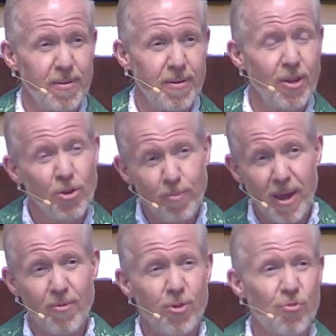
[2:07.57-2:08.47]
Now, you may
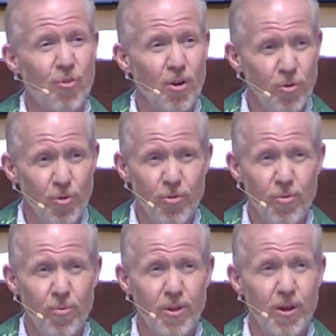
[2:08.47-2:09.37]
have struggled
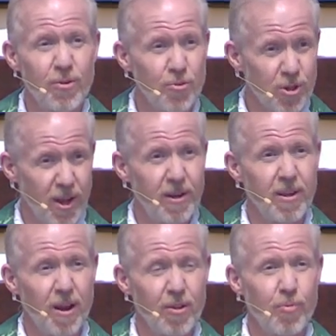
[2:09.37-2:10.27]
with understanding
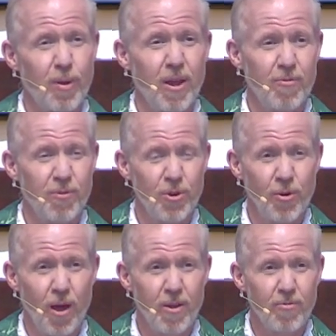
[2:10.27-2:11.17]
God's plan for your life,